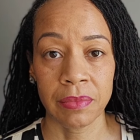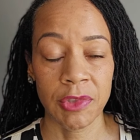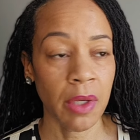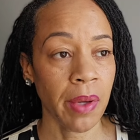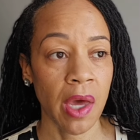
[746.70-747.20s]

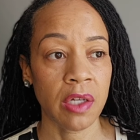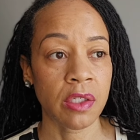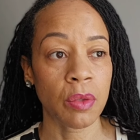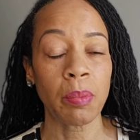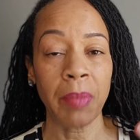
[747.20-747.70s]
some kind
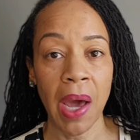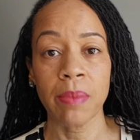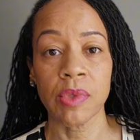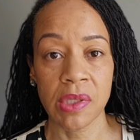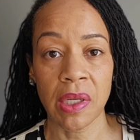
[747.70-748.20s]
of
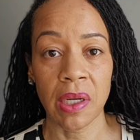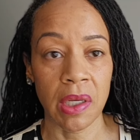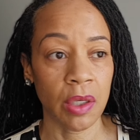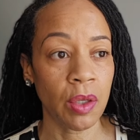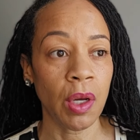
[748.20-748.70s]
Bible
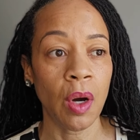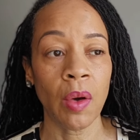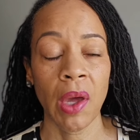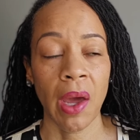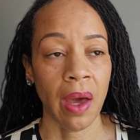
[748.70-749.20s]
study,
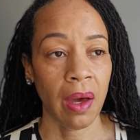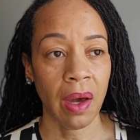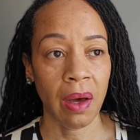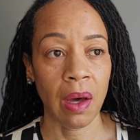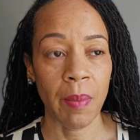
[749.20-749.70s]

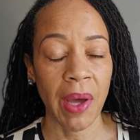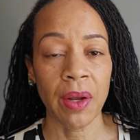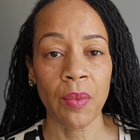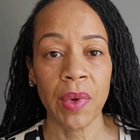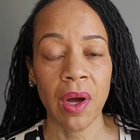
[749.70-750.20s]
I
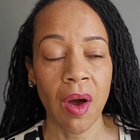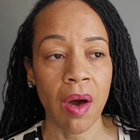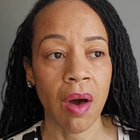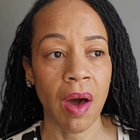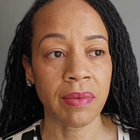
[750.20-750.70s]
don't
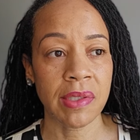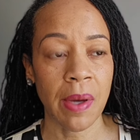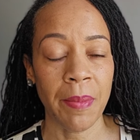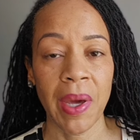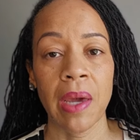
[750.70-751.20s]
recall off the
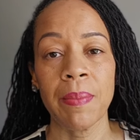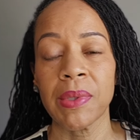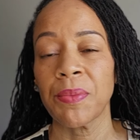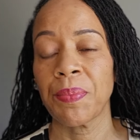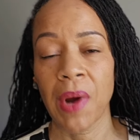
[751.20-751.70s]
top of my head,
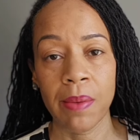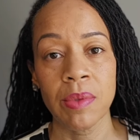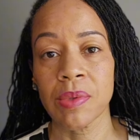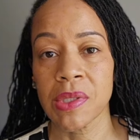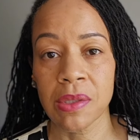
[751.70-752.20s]
but
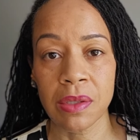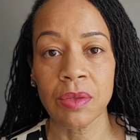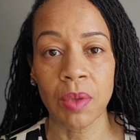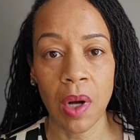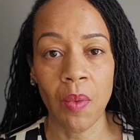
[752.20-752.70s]
probably was
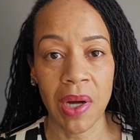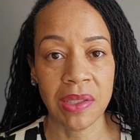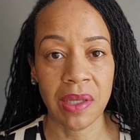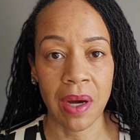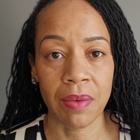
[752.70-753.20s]
doing a
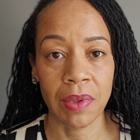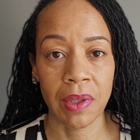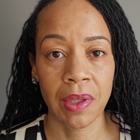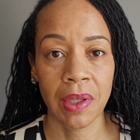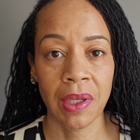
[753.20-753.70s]
watchtower.
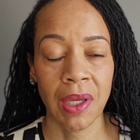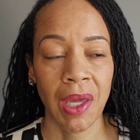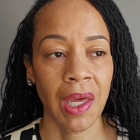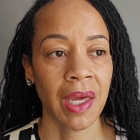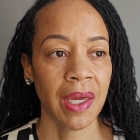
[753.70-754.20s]

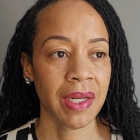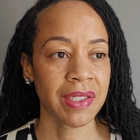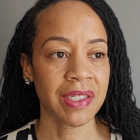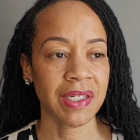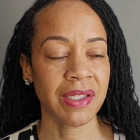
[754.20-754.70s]
And
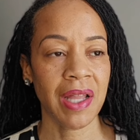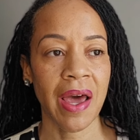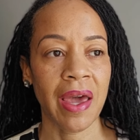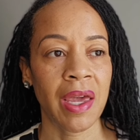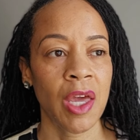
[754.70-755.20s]
it's just
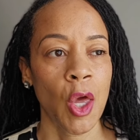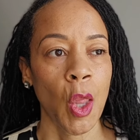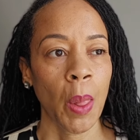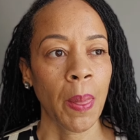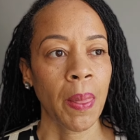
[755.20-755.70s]
like,
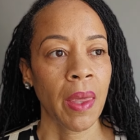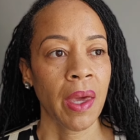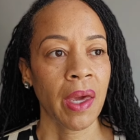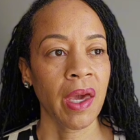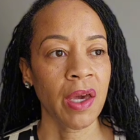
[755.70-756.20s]

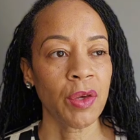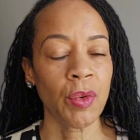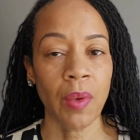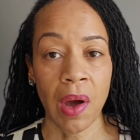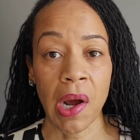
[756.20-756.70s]
here
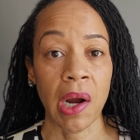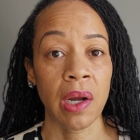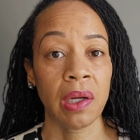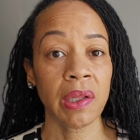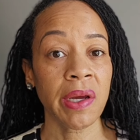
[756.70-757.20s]
you
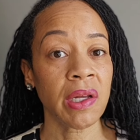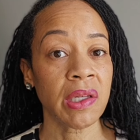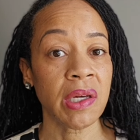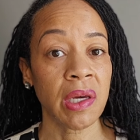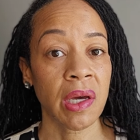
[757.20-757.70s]
are,
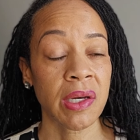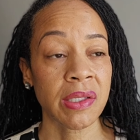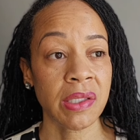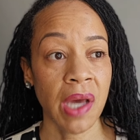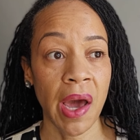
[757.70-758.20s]
clearly
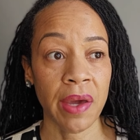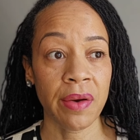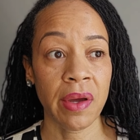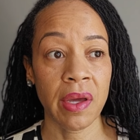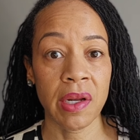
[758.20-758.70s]

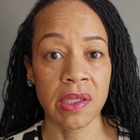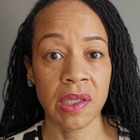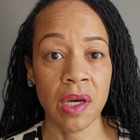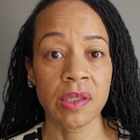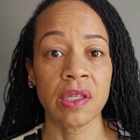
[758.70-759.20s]
tired and
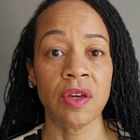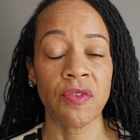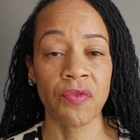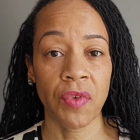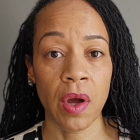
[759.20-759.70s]

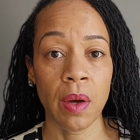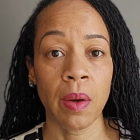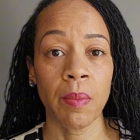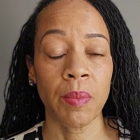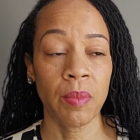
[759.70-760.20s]
exhausted
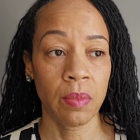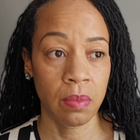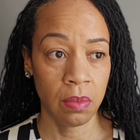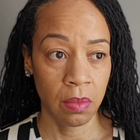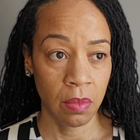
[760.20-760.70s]
from
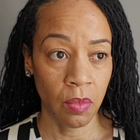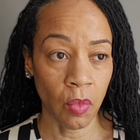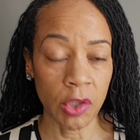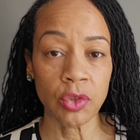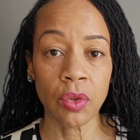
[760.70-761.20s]

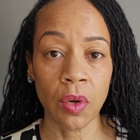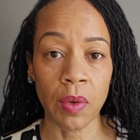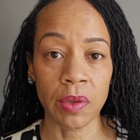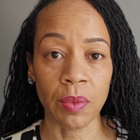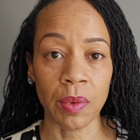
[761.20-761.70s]
what you're
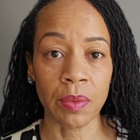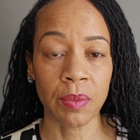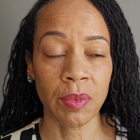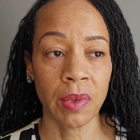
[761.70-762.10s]
going through,